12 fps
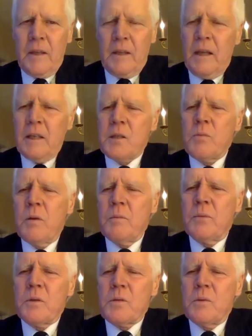That's
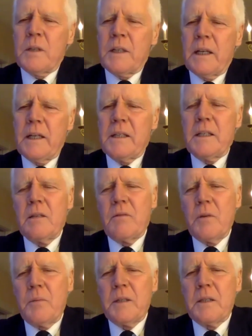what books 1 and 18
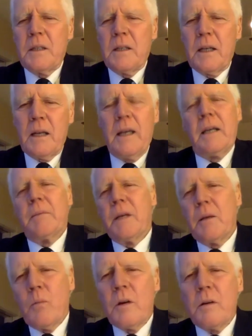repeatedly claim
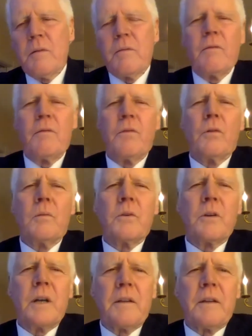in one form
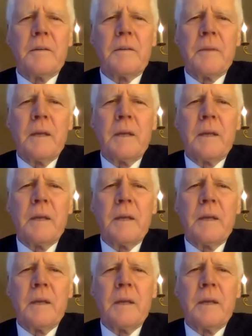or another.